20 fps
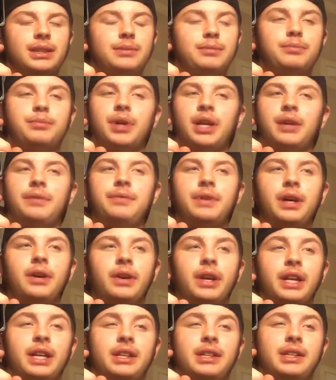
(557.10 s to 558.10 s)
but I found
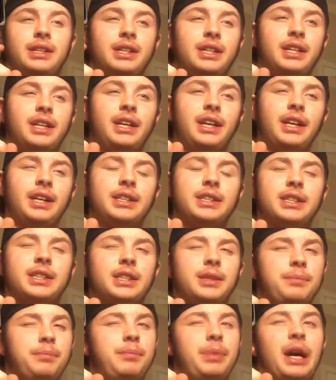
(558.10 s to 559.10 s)
it kicks
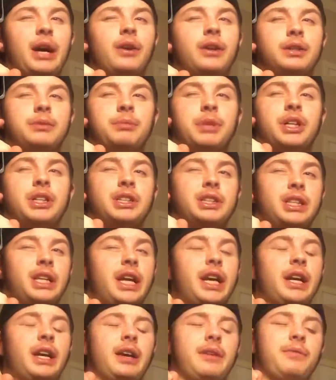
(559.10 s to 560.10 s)
about as much as an
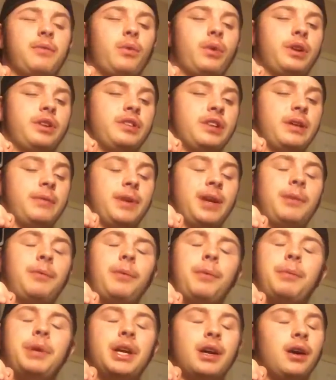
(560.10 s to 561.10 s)
AK-47. I'm going
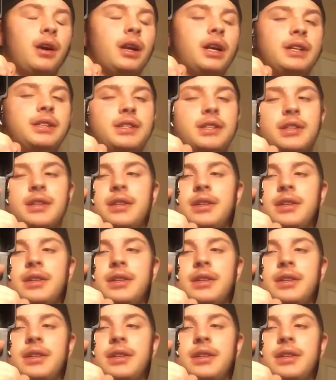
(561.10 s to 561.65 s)
to be honest.